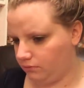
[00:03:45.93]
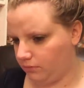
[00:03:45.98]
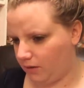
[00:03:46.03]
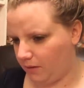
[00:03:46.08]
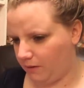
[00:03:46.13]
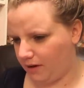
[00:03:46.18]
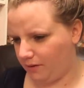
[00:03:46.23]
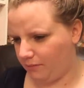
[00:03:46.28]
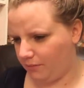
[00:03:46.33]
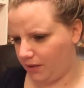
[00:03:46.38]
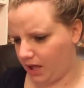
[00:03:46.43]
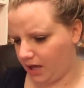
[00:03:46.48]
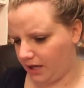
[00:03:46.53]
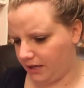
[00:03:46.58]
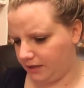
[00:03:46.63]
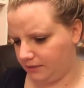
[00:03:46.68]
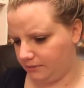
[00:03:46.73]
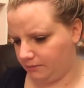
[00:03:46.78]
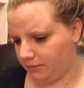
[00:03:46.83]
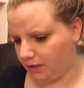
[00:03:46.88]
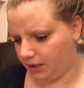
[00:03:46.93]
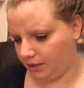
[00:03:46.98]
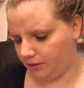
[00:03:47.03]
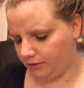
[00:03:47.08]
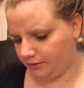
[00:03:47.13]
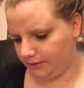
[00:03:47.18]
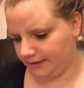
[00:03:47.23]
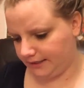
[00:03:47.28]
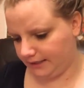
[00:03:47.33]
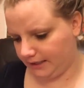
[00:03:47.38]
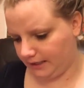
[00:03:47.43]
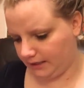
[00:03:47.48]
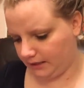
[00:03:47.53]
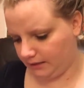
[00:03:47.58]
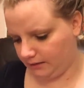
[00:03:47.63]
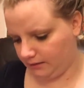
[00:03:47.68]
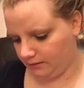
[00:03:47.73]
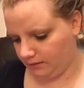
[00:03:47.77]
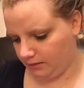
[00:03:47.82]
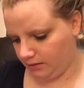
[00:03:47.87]
maybe I'm blind, but I don't see it.
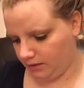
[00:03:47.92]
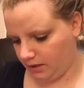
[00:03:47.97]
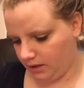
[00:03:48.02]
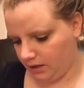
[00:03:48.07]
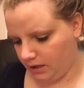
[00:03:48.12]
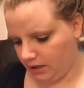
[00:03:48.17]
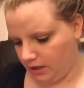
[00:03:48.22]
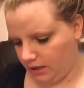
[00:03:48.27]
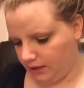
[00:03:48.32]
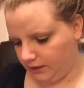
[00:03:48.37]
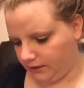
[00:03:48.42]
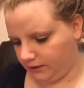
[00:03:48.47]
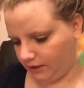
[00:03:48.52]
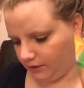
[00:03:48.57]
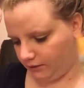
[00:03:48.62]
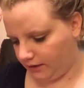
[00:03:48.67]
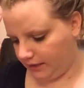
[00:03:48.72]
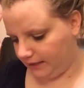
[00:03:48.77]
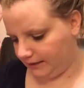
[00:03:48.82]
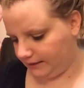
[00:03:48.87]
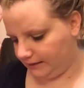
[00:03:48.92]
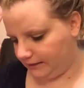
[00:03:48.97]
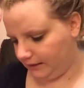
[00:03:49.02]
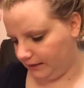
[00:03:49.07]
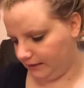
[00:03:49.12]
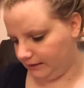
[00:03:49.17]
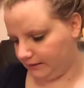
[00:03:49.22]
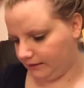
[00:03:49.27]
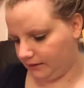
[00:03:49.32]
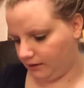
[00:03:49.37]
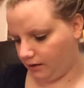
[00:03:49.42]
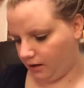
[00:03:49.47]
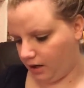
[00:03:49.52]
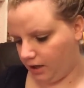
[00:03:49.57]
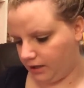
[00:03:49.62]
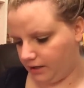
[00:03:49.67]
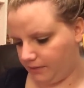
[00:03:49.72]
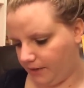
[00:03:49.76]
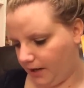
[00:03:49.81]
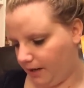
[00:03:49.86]
So this isn't
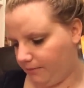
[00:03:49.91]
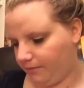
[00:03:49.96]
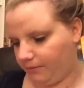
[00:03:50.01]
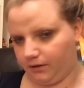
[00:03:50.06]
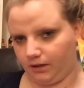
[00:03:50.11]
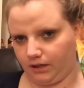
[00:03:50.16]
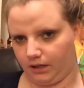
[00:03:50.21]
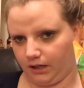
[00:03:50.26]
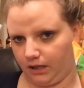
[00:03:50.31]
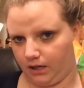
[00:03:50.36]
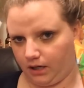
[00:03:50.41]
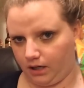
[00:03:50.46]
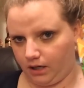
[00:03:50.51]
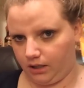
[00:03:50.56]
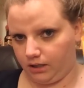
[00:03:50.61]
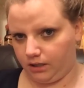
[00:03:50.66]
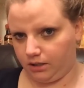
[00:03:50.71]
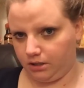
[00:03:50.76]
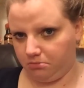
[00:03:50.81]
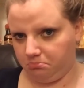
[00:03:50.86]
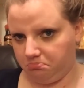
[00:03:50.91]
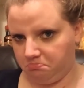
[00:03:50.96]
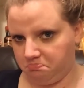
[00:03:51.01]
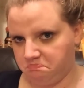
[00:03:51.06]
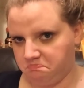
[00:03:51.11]
on the paper that I got.